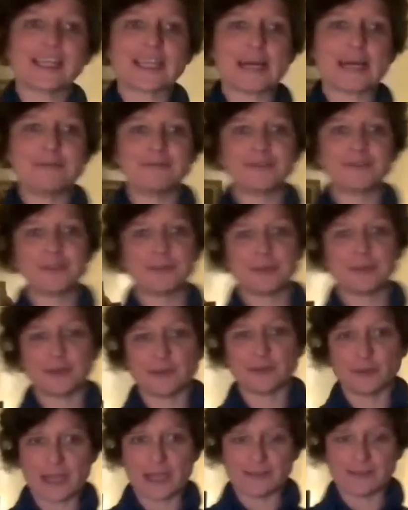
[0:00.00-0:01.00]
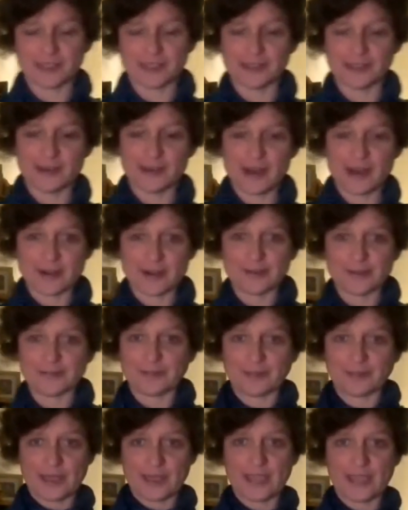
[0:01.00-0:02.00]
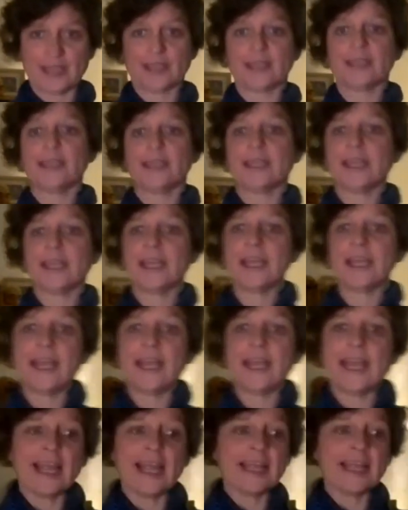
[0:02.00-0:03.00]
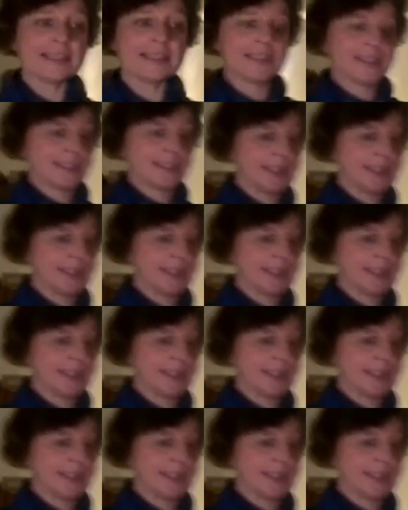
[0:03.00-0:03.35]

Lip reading: comfortable wherever you are. Yeah? And